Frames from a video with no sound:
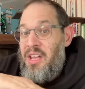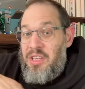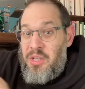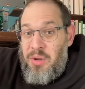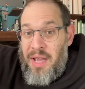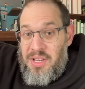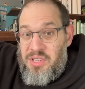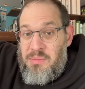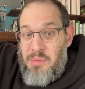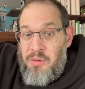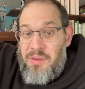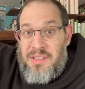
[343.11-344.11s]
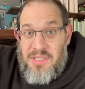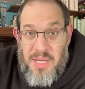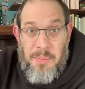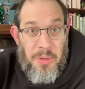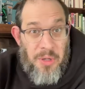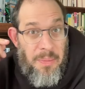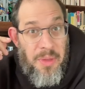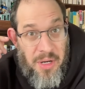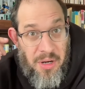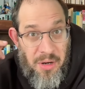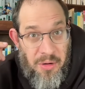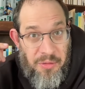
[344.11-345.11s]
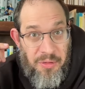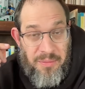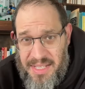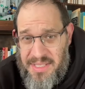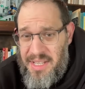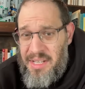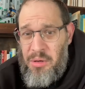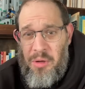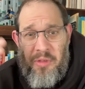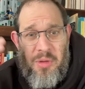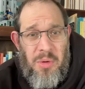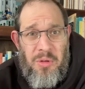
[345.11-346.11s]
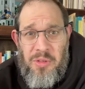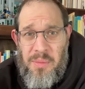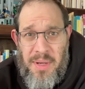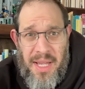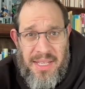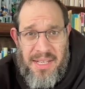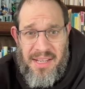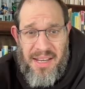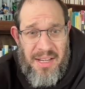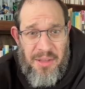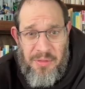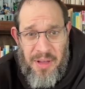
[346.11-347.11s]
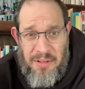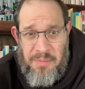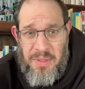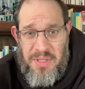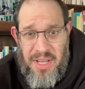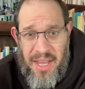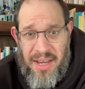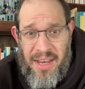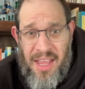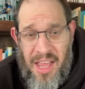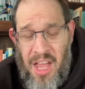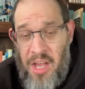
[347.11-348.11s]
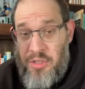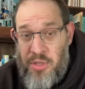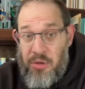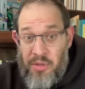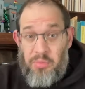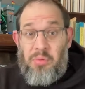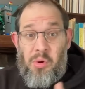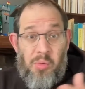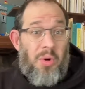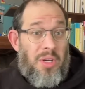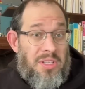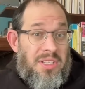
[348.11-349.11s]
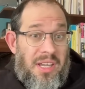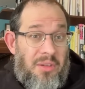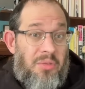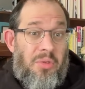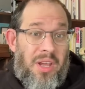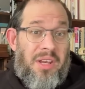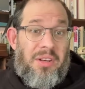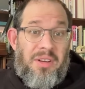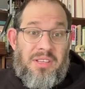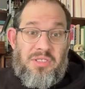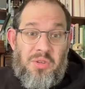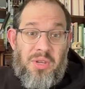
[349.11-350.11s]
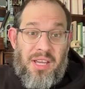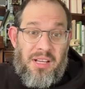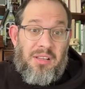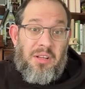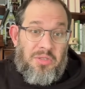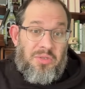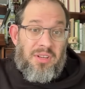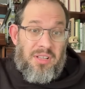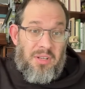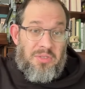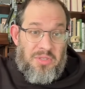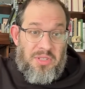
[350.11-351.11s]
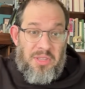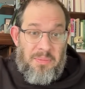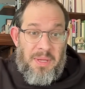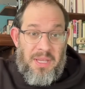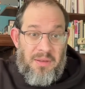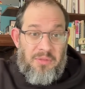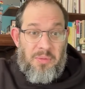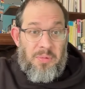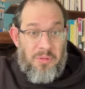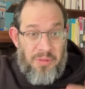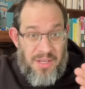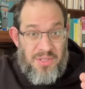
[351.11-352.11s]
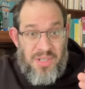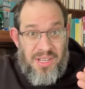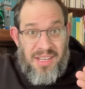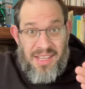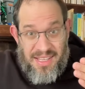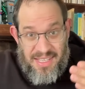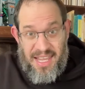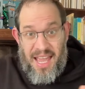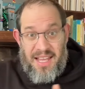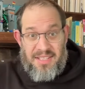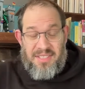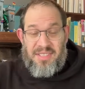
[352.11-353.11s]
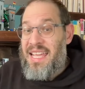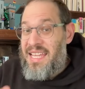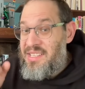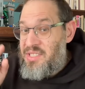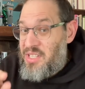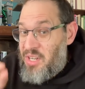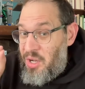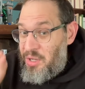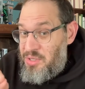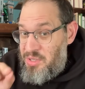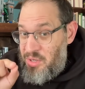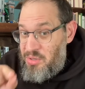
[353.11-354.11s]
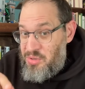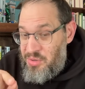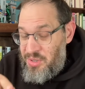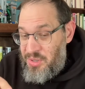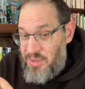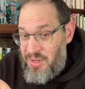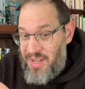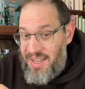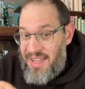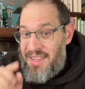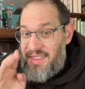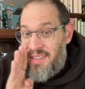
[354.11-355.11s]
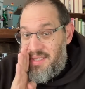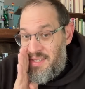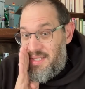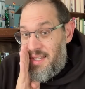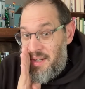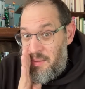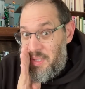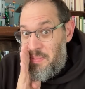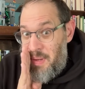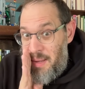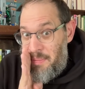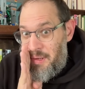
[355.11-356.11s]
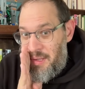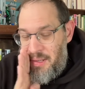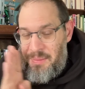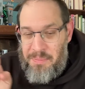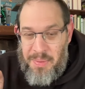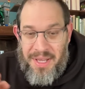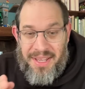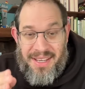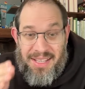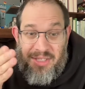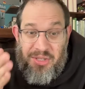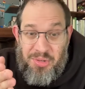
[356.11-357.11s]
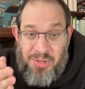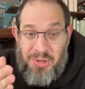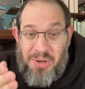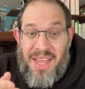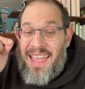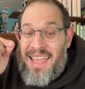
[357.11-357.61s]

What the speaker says: You're actually moving steeper up the curve. Ditto if you move from 90 to 95%. Do the rewards get greater as you get closer and closer to the peak of your profession? Yes. Is it also true? This is not always popular, but it's true.